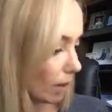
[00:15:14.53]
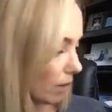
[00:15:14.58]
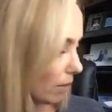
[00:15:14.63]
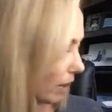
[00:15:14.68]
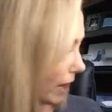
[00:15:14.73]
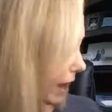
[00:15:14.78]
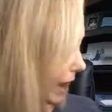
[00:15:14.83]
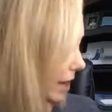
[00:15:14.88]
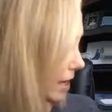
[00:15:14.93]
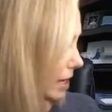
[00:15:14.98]

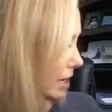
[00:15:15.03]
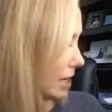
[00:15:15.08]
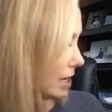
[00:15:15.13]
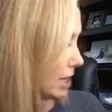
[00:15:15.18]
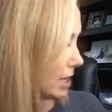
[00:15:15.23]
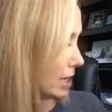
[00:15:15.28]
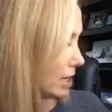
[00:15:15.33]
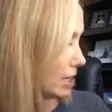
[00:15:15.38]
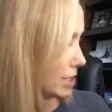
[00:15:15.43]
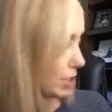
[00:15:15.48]
Okay,
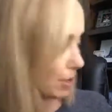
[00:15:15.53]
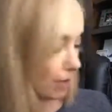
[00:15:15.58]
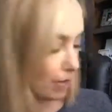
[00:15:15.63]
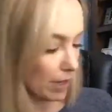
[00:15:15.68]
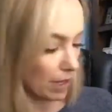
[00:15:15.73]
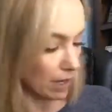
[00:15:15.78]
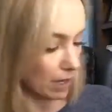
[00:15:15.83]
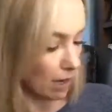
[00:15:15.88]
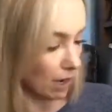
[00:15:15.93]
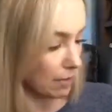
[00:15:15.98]
so
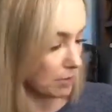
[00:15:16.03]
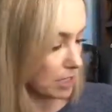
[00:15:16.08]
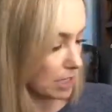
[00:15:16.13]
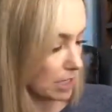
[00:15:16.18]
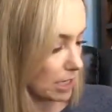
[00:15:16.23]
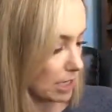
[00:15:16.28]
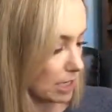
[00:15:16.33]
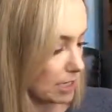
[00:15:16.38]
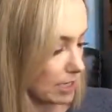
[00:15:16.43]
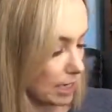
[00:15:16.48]
then I'm
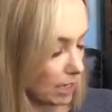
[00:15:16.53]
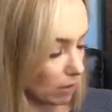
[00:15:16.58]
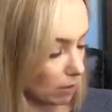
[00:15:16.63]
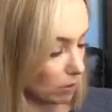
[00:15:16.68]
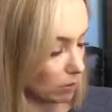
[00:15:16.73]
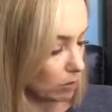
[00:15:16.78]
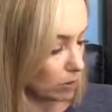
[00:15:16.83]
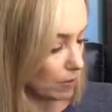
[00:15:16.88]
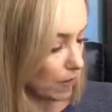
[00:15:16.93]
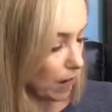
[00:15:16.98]
just going to take a
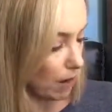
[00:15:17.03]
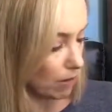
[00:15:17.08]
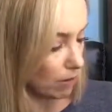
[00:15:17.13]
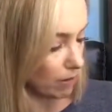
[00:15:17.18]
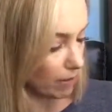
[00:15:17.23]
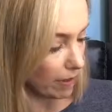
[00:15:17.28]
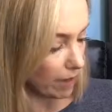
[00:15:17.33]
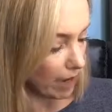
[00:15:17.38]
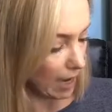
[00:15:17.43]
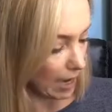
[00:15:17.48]
loose
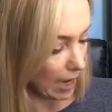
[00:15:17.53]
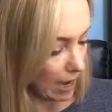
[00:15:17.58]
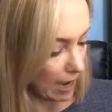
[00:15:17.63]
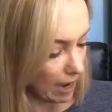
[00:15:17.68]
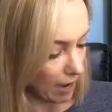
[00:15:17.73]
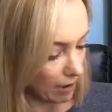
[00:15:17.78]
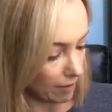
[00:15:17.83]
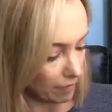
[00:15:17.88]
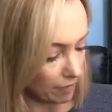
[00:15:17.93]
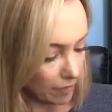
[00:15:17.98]
powder that I
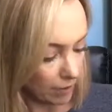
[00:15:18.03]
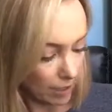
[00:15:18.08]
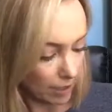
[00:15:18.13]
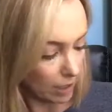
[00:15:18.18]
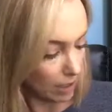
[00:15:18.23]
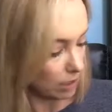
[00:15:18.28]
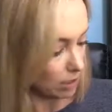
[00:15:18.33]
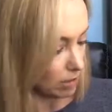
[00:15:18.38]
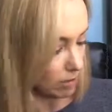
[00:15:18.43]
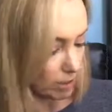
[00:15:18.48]
have.
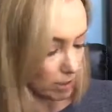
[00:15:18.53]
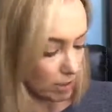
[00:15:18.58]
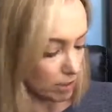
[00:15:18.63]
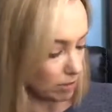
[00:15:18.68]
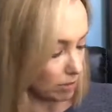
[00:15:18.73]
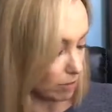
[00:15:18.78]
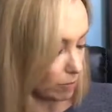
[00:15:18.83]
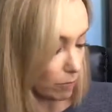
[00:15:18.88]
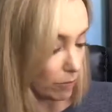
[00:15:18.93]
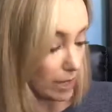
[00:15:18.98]
You can
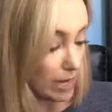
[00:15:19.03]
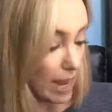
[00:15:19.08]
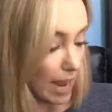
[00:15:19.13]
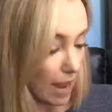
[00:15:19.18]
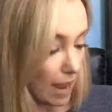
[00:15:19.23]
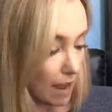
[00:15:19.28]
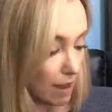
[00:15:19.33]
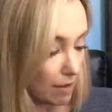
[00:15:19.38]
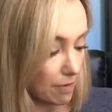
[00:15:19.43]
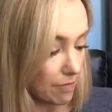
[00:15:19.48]
use, we
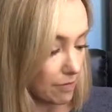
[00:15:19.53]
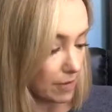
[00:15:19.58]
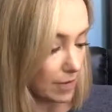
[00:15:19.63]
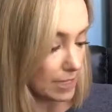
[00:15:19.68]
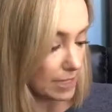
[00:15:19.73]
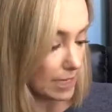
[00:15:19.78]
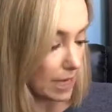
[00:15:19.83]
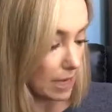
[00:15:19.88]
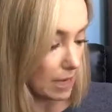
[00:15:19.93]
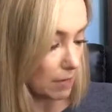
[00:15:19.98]
have a
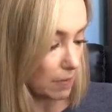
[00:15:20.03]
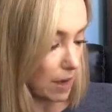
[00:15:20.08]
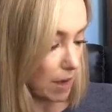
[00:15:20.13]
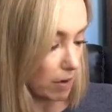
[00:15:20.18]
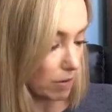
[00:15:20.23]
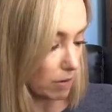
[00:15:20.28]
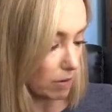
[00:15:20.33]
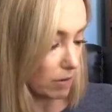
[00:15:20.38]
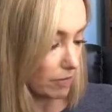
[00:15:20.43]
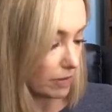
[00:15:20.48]
setting
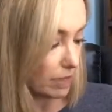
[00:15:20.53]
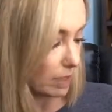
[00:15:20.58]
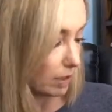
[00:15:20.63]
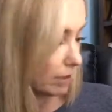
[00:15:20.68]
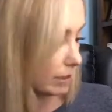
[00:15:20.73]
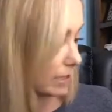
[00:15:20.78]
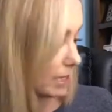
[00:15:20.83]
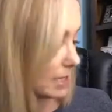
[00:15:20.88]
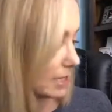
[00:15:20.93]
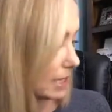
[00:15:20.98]
powder, the
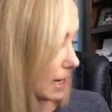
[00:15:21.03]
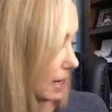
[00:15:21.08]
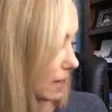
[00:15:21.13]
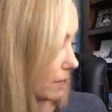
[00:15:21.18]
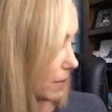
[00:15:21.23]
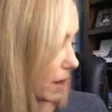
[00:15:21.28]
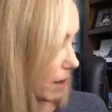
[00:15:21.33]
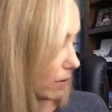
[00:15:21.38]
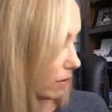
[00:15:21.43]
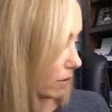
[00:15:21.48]
Vanilla Dust
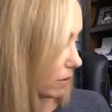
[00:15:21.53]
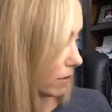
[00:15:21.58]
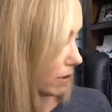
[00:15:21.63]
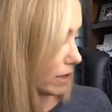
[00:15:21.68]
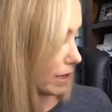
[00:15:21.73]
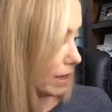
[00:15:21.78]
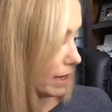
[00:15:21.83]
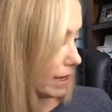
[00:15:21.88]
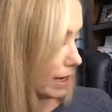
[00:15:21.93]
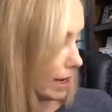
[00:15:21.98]
setting powder,
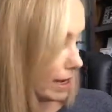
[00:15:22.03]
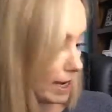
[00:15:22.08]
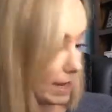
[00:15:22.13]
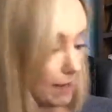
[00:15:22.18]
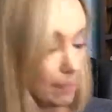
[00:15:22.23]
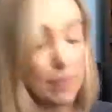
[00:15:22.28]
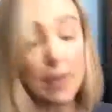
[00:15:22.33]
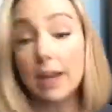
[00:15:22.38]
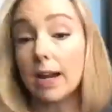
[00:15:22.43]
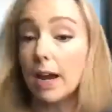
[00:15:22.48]

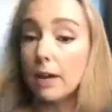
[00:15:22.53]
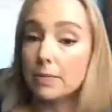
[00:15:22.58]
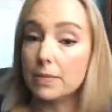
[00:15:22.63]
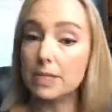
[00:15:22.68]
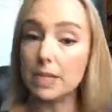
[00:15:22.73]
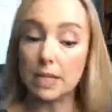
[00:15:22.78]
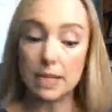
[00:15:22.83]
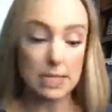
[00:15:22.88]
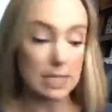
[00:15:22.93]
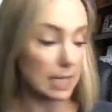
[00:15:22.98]
and that
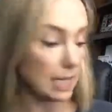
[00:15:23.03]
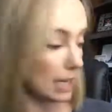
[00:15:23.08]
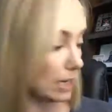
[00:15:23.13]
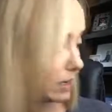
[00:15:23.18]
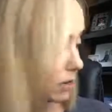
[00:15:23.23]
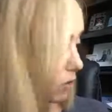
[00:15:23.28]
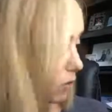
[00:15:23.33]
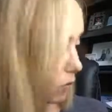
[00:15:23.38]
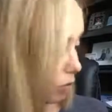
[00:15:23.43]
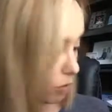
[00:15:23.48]
comes in a
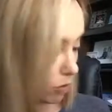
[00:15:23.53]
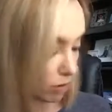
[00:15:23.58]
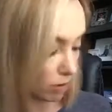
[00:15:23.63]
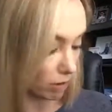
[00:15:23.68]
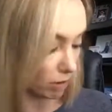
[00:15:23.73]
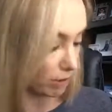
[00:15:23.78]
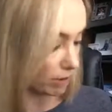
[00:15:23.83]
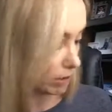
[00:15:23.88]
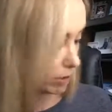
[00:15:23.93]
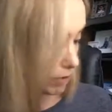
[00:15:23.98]
tin,
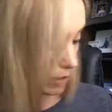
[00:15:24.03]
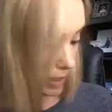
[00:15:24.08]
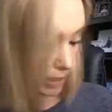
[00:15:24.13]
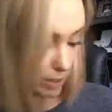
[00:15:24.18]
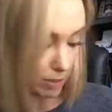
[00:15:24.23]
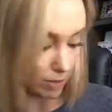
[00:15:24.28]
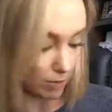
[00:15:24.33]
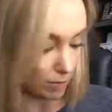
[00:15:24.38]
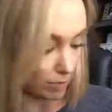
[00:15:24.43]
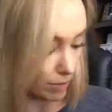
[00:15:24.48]
or you can
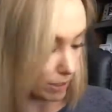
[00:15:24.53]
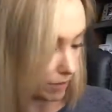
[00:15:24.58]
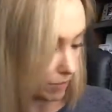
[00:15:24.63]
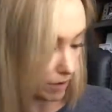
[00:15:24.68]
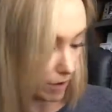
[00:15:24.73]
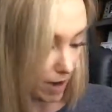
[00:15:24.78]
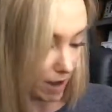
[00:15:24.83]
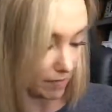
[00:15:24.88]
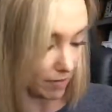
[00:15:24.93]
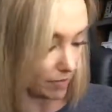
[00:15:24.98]
use, if
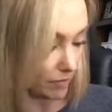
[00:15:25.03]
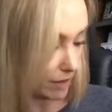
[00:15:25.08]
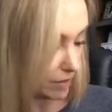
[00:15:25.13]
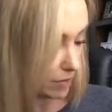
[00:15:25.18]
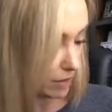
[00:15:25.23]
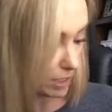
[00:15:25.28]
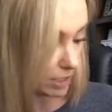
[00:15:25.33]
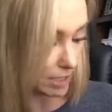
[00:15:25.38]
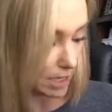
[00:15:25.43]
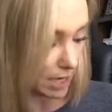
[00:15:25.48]
you have a
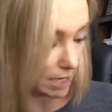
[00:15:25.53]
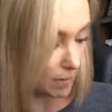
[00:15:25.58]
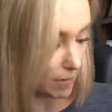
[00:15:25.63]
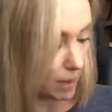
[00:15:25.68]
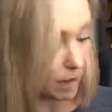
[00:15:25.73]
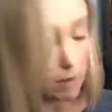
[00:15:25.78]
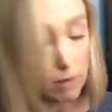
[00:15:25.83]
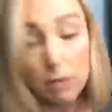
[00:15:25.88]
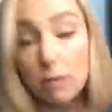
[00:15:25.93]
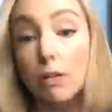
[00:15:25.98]
favorite setting
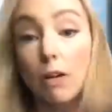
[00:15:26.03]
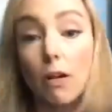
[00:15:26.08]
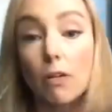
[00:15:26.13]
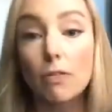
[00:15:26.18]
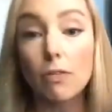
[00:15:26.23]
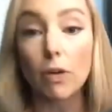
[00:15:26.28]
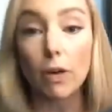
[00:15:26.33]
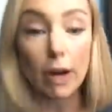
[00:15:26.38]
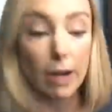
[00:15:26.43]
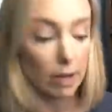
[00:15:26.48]
powder, go
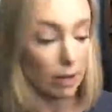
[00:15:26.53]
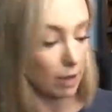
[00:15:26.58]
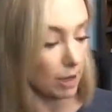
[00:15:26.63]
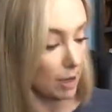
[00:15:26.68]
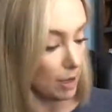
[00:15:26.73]
for it.